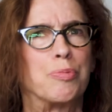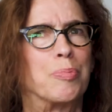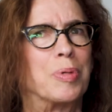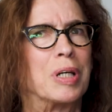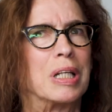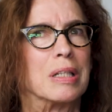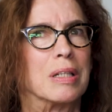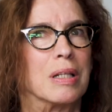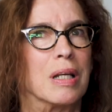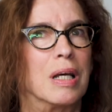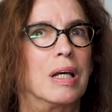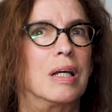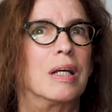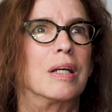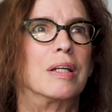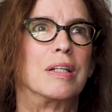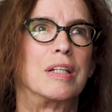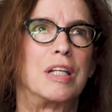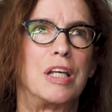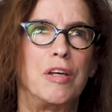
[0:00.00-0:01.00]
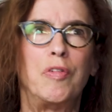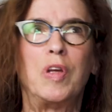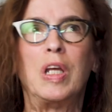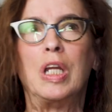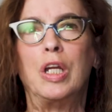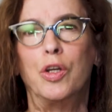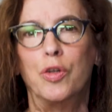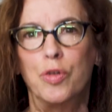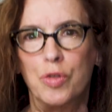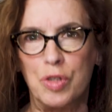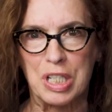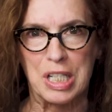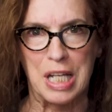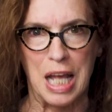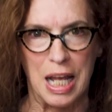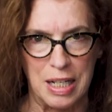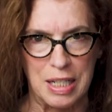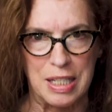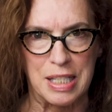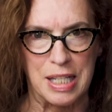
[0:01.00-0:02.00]
But TV news
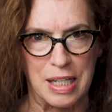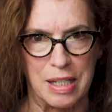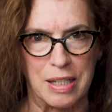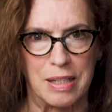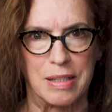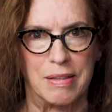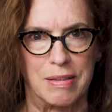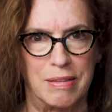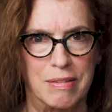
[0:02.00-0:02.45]
tends to